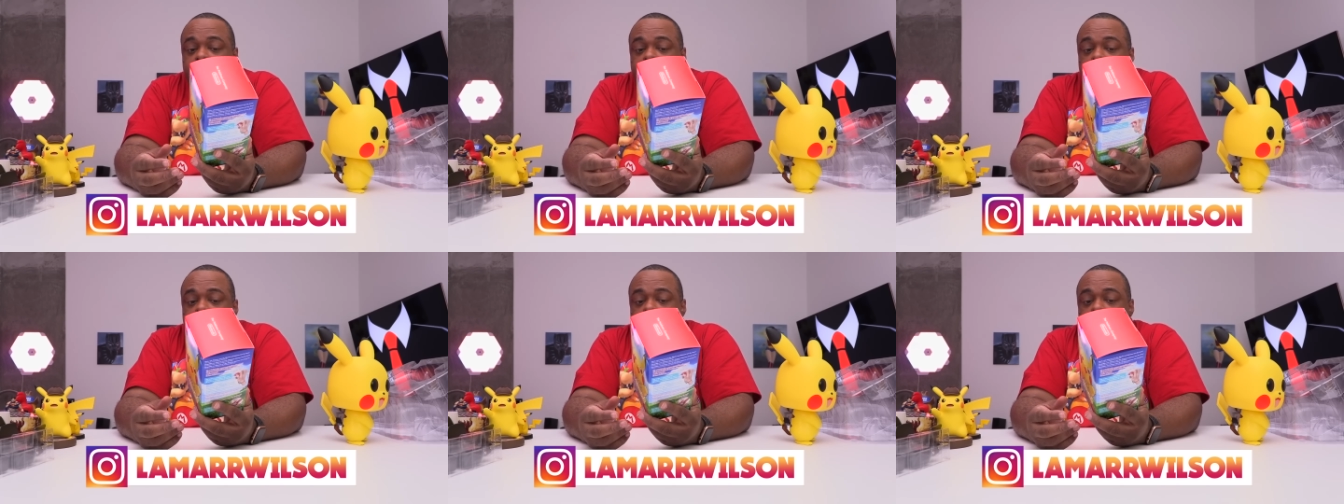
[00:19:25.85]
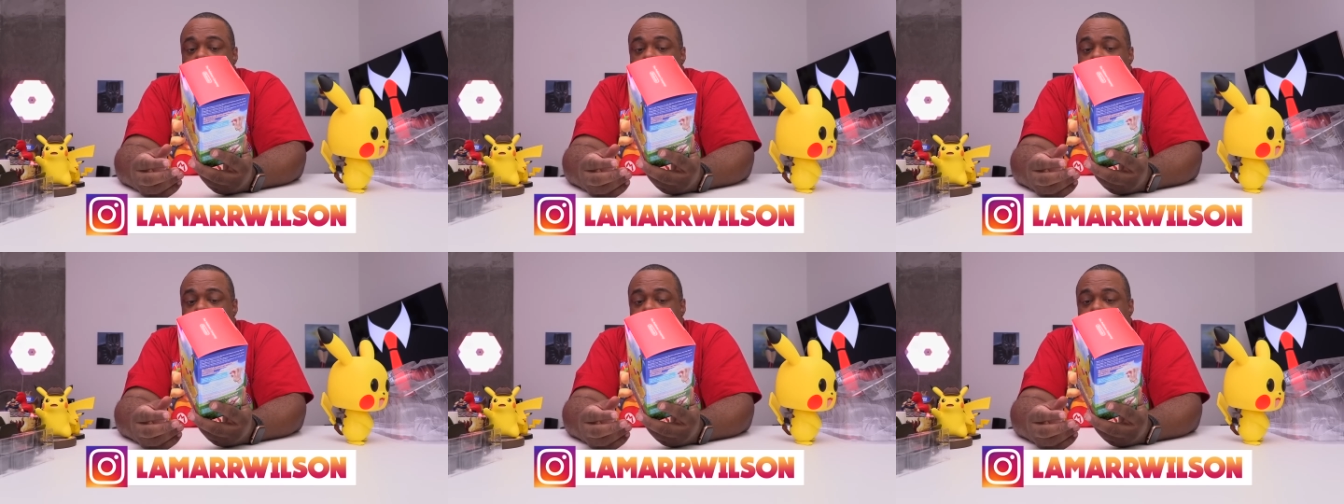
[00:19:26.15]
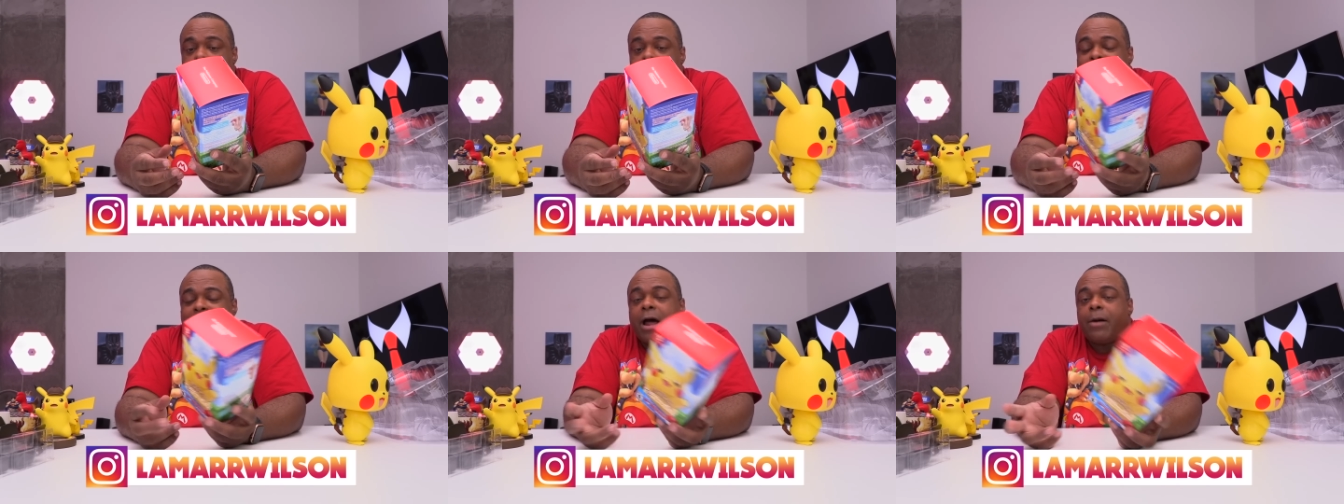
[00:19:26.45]

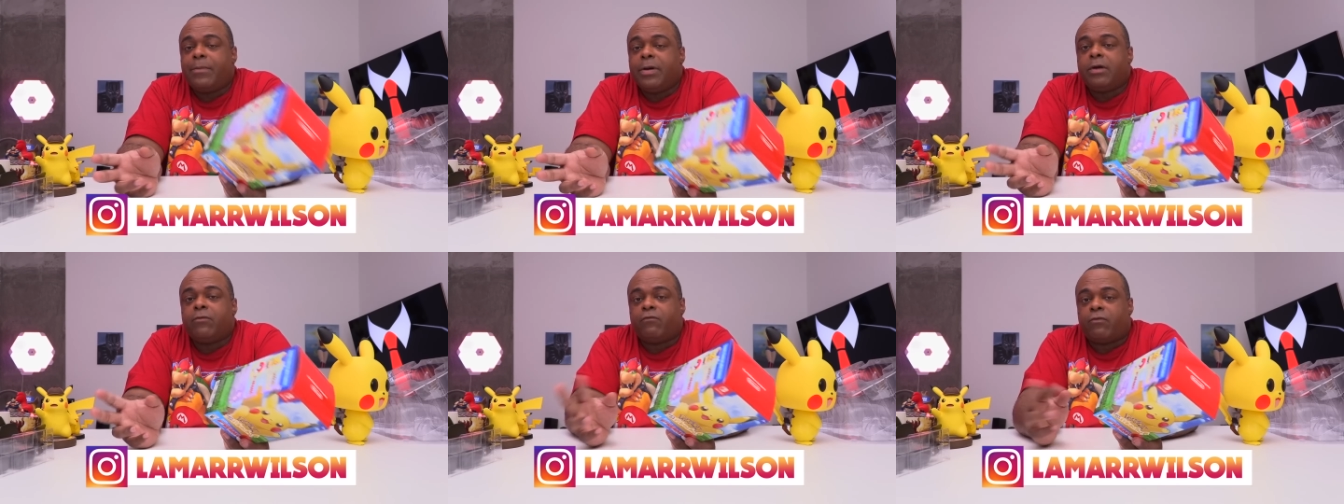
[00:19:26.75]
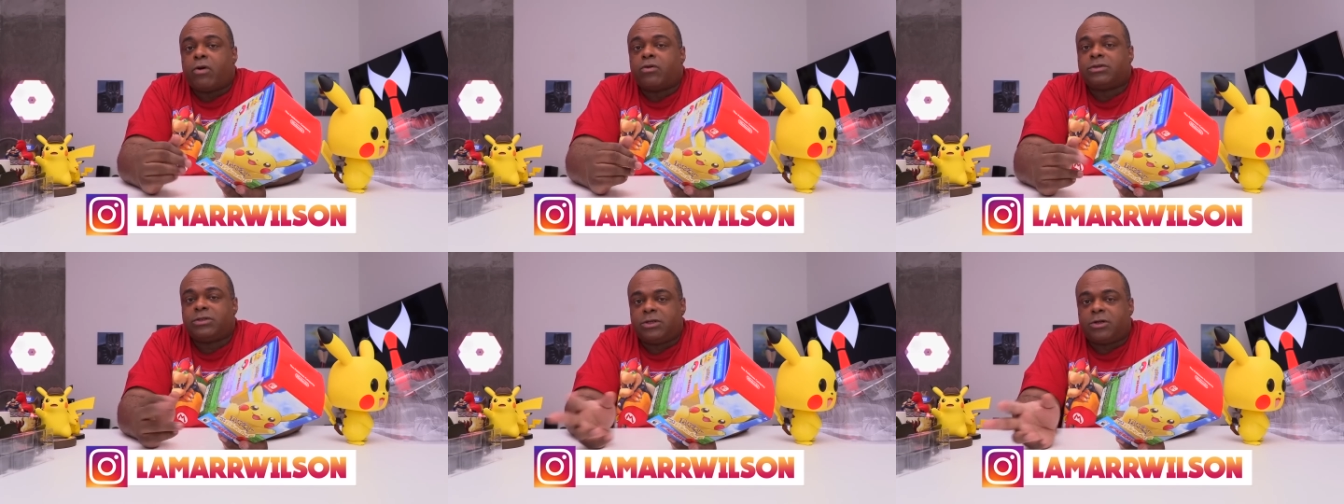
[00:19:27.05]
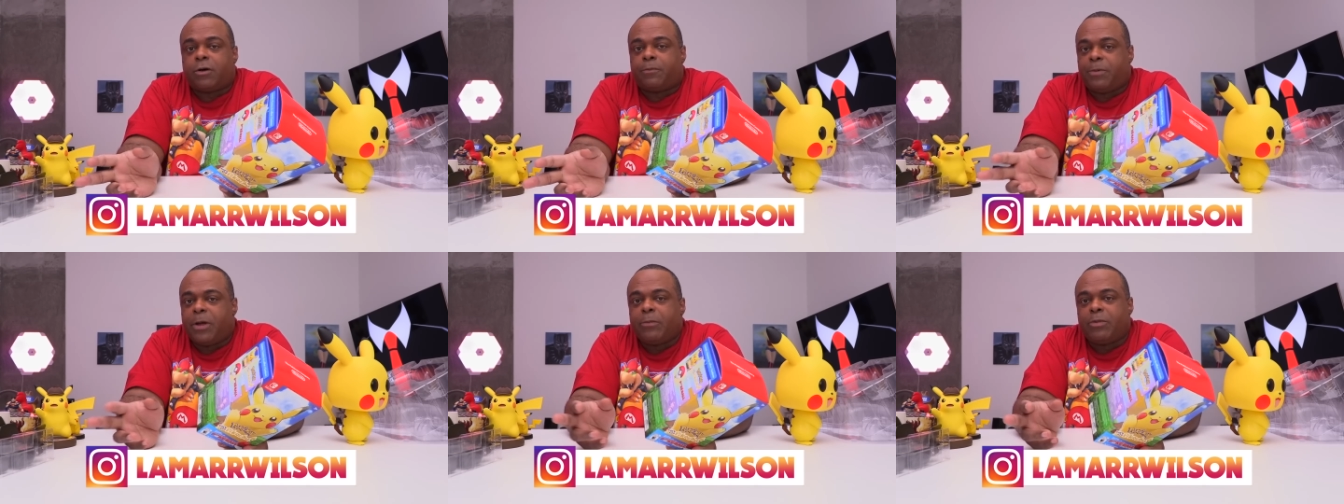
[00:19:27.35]
Uh, and I'll be wrote to you
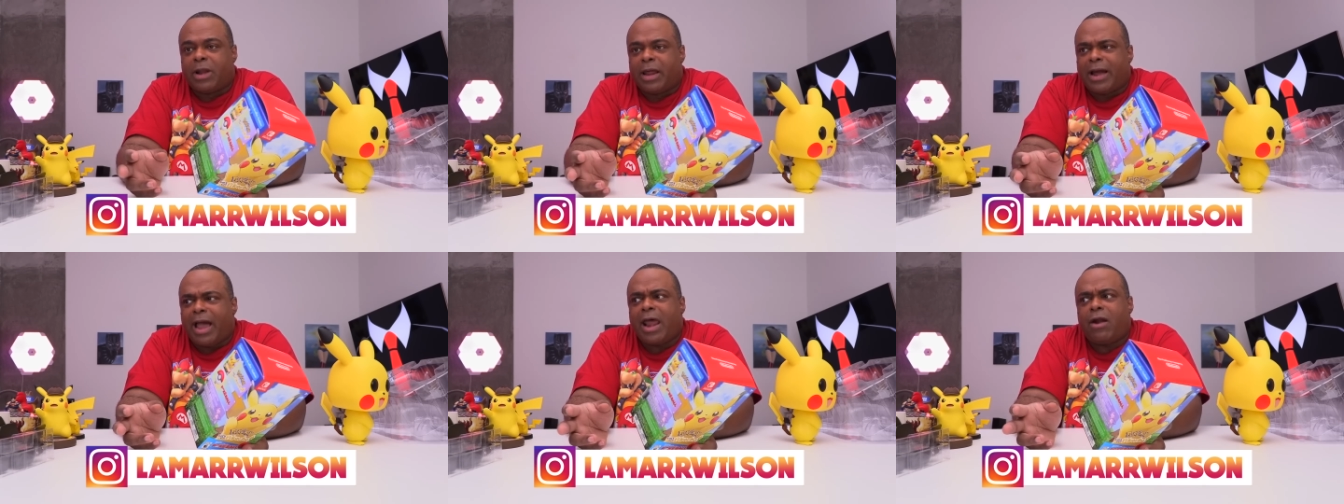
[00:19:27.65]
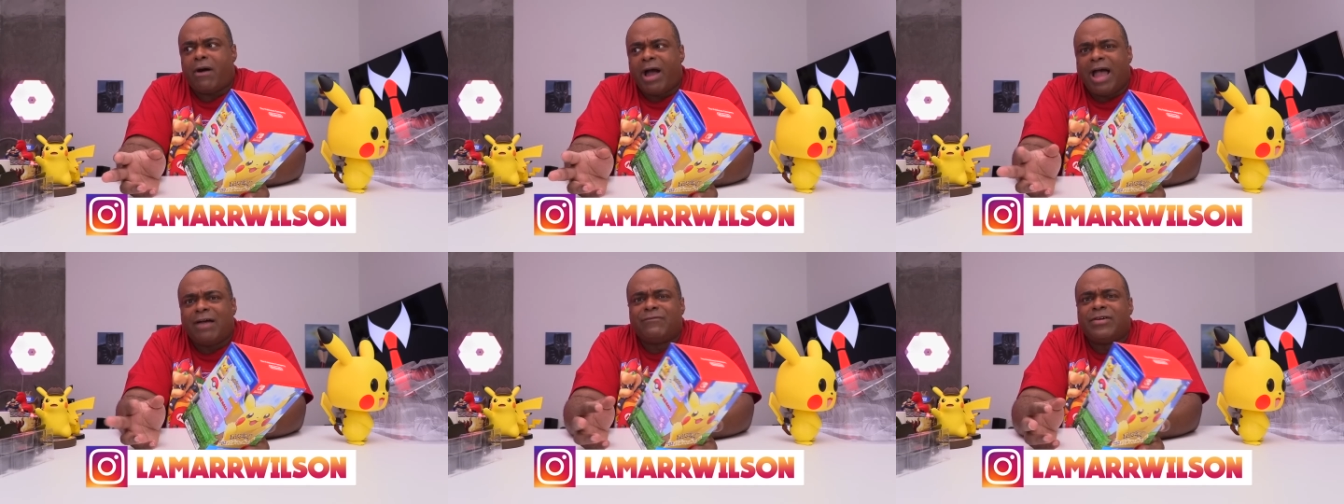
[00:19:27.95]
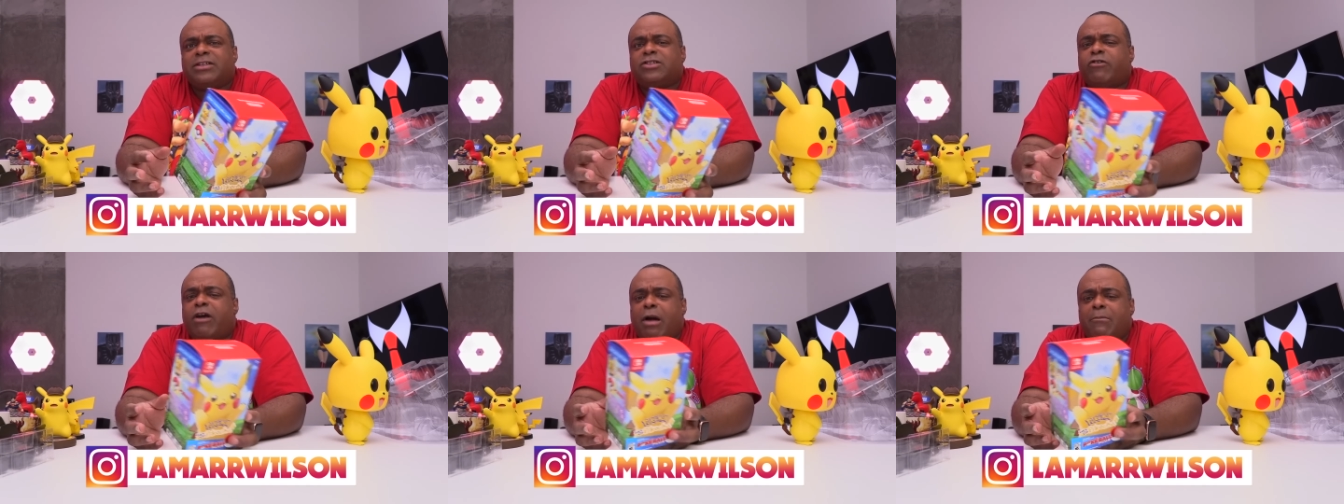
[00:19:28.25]
know, people like, I don't have
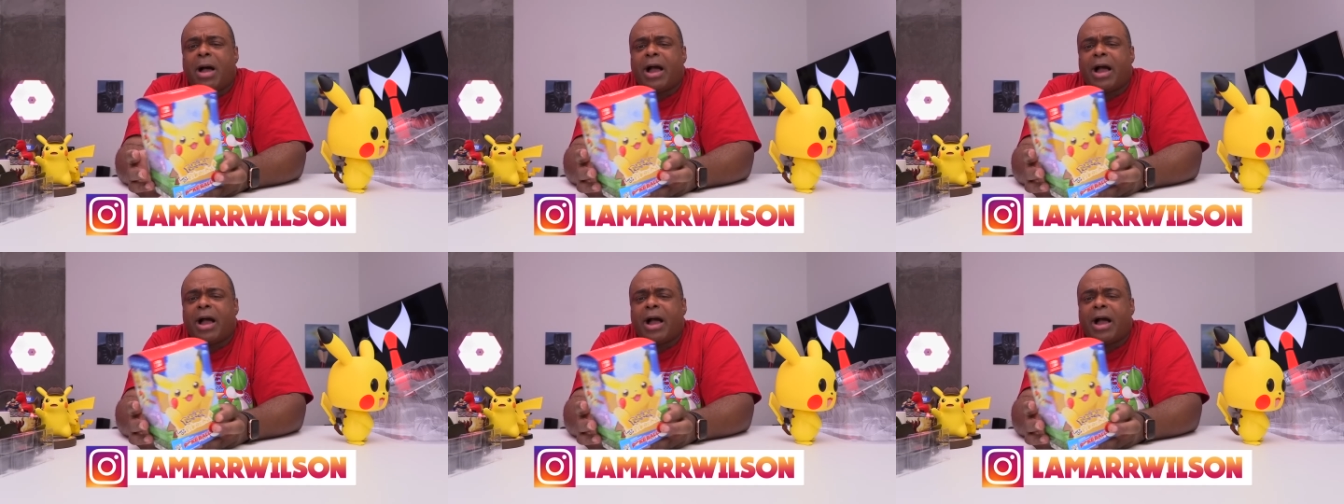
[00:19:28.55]
Instagram.